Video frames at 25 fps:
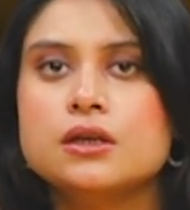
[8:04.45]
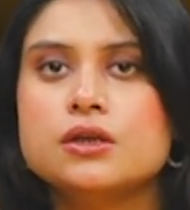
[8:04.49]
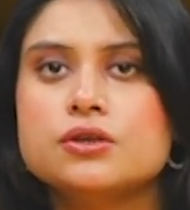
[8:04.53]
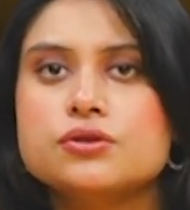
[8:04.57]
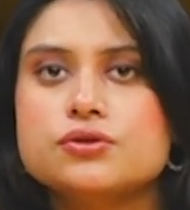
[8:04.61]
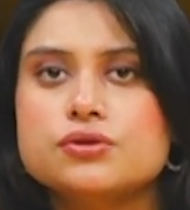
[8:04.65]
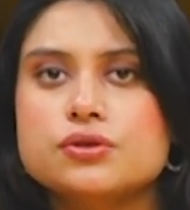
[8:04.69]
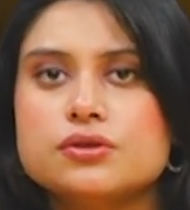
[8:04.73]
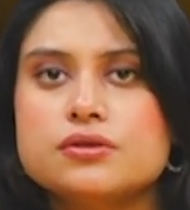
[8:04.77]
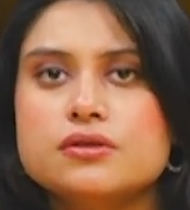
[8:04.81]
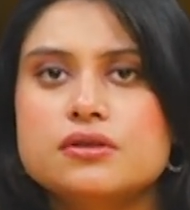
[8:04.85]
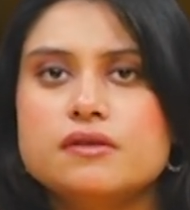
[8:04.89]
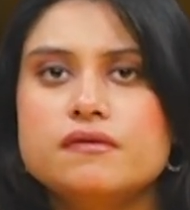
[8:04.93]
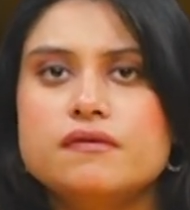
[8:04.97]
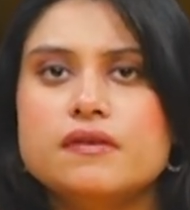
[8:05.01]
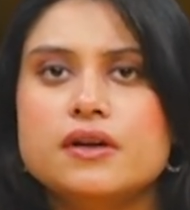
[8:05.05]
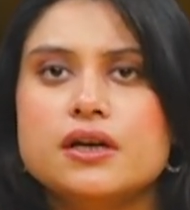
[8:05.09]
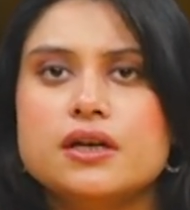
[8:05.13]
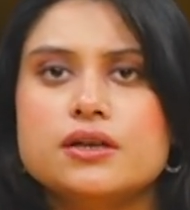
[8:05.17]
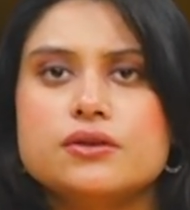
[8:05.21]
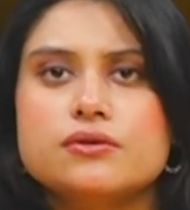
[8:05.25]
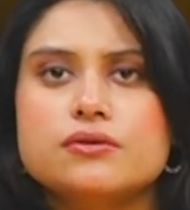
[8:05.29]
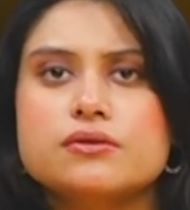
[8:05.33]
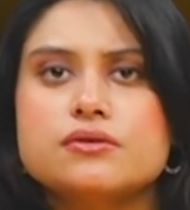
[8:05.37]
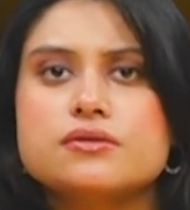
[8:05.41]
Joseph
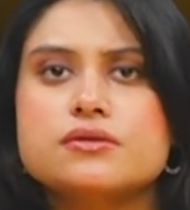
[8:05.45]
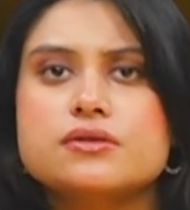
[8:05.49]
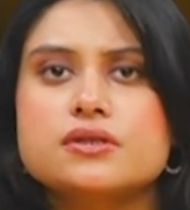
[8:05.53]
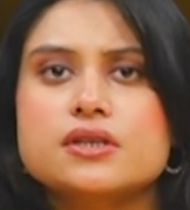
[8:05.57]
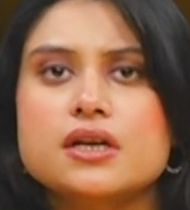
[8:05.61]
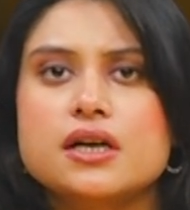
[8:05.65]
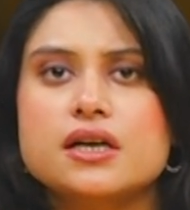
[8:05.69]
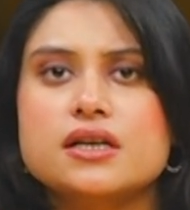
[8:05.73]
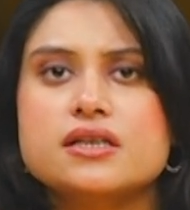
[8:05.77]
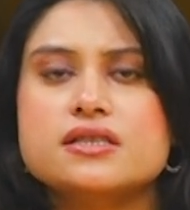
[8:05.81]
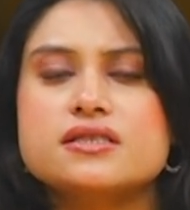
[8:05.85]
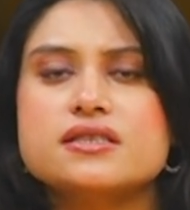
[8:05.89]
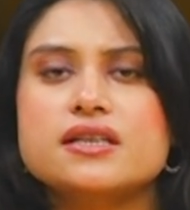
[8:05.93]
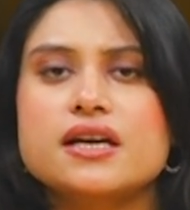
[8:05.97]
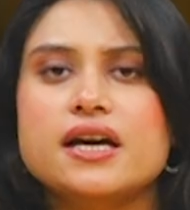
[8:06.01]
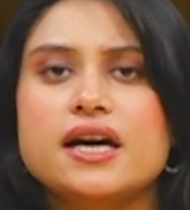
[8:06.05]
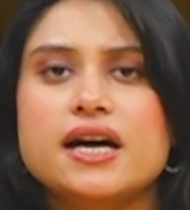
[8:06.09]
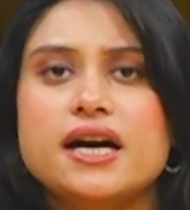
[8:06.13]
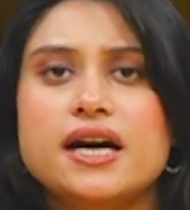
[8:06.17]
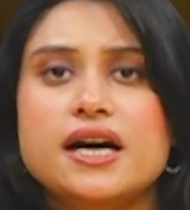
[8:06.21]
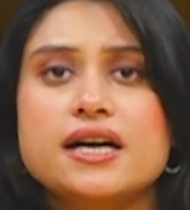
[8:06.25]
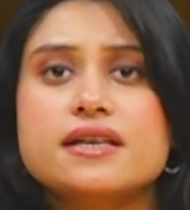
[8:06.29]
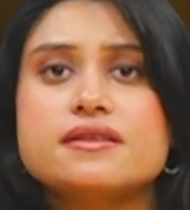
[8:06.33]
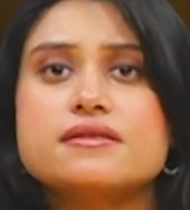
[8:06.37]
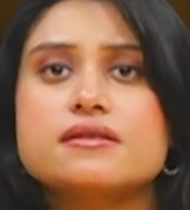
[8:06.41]
Andrews starts
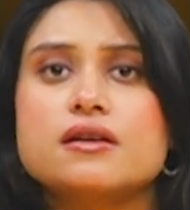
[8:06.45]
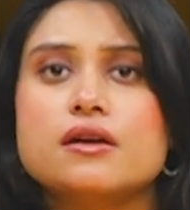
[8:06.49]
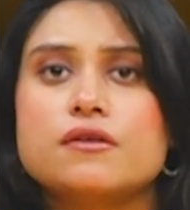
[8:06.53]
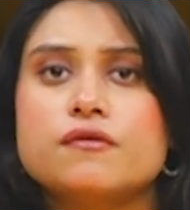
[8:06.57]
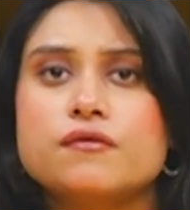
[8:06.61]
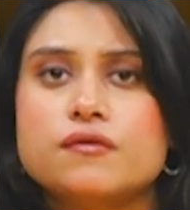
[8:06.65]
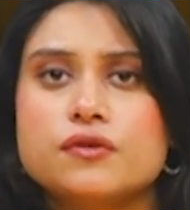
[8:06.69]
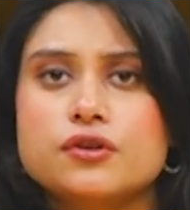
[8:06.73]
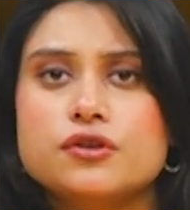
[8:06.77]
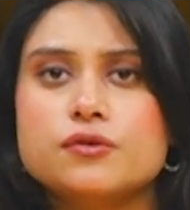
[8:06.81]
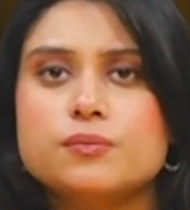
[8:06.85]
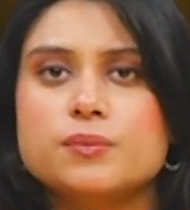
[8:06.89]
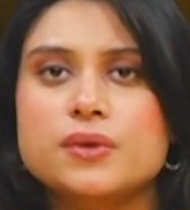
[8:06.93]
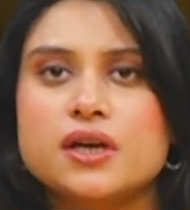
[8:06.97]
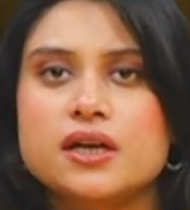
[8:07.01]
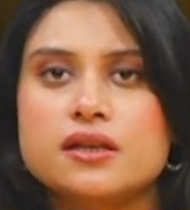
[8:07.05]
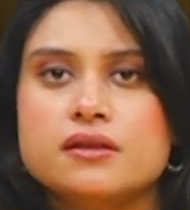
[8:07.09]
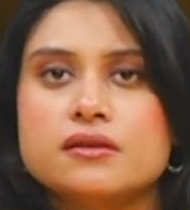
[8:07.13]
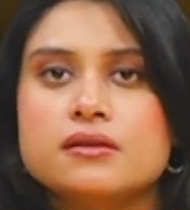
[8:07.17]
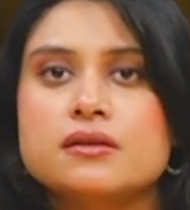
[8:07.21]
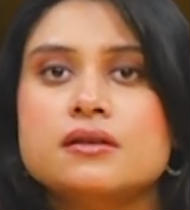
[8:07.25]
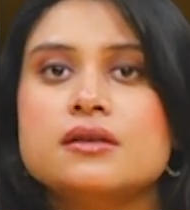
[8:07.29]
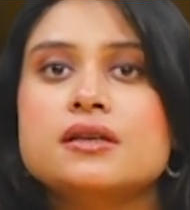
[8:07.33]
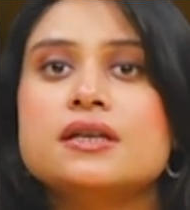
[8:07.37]
as a footman